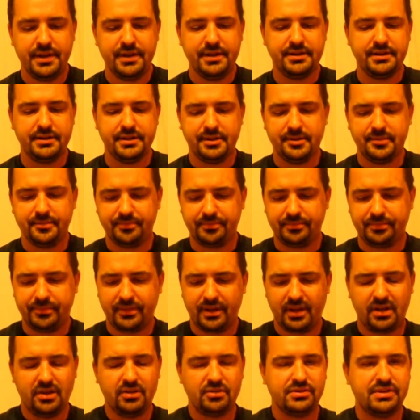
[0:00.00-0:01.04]
I
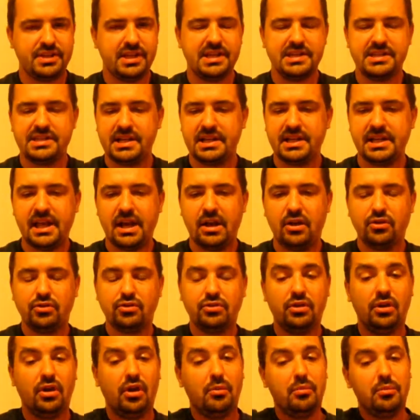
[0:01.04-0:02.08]
don't taste any
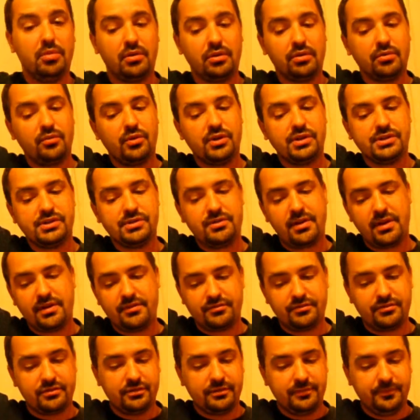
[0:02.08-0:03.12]
alcohol burn
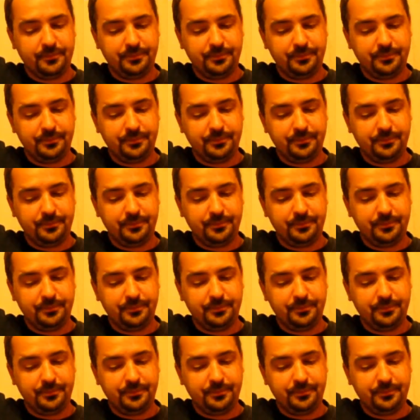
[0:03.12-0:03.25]
whatsoever.